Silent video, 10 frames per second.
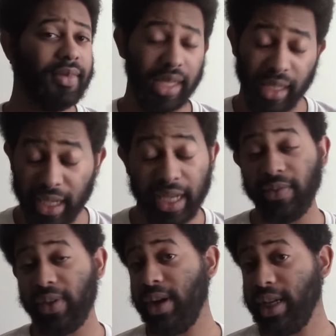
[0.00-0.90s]
Again,
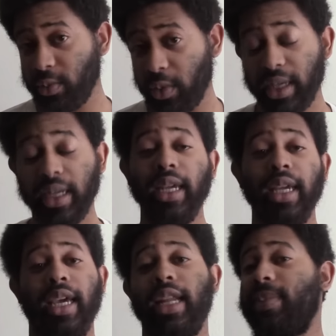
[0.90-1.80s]
if there is one,
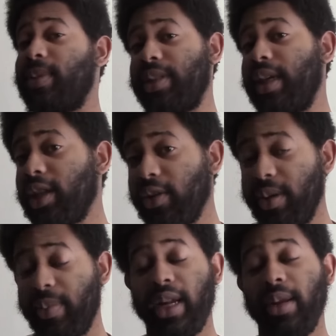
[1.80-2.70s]
and I'm just
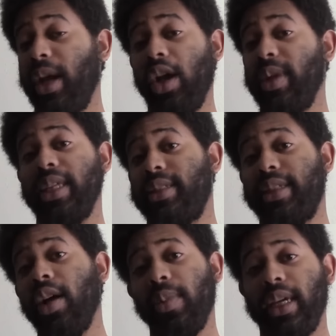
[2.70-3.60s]
ignorant about it, by all means,
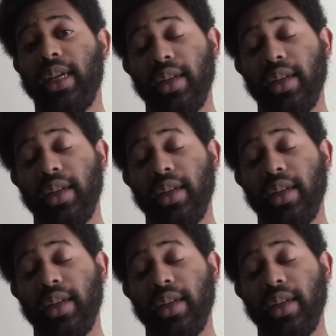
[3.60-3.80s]
tell me.